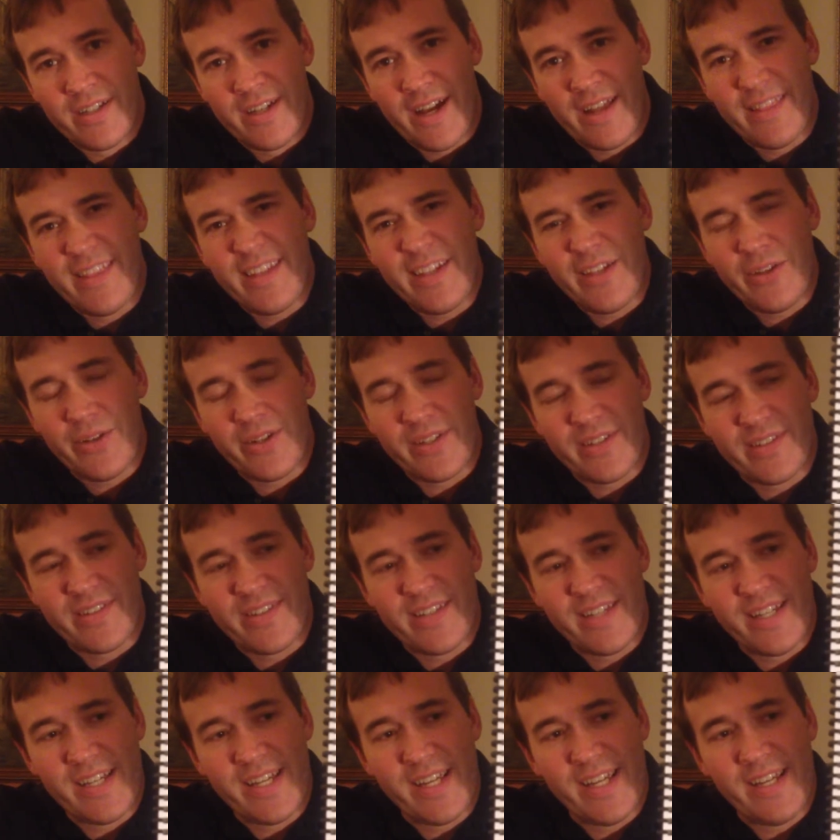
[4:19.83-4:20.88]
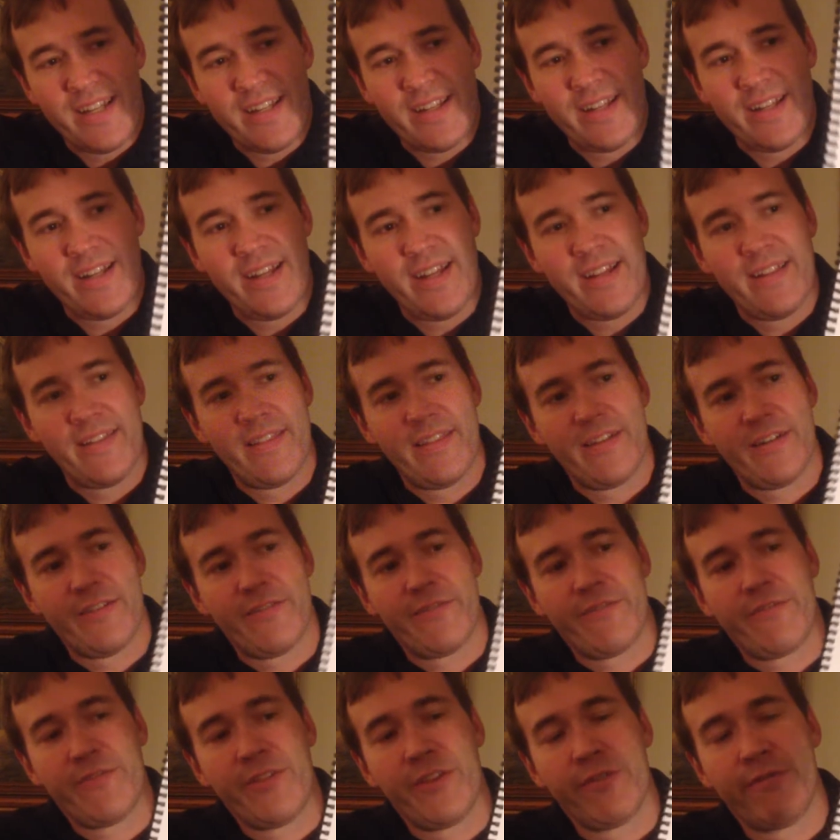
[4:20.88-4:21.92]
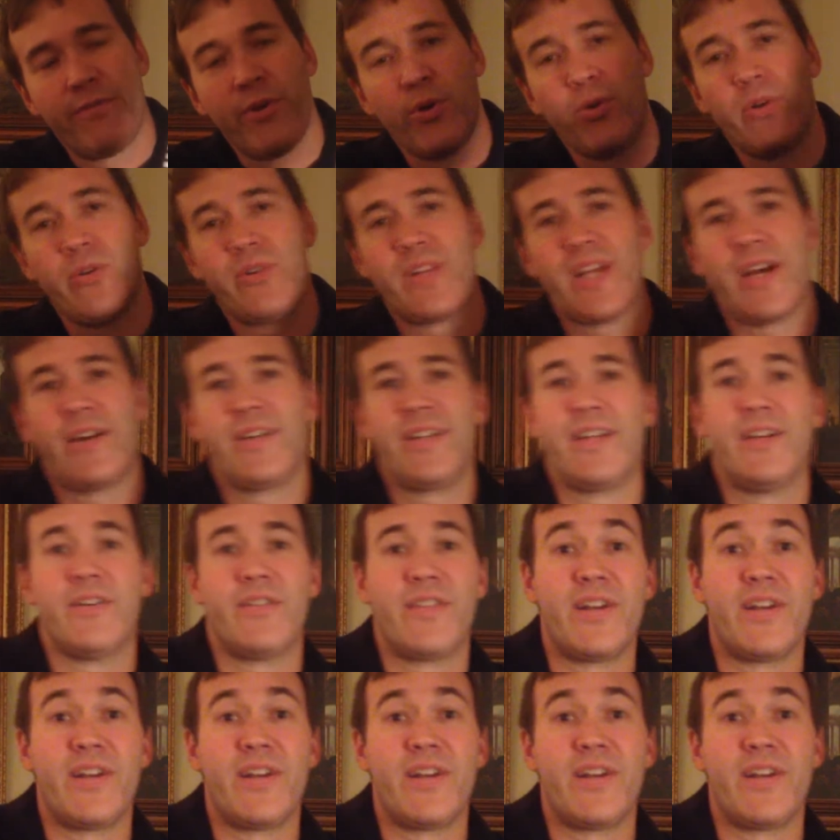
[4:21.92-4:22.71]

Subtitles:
I think you can see in the photo down here,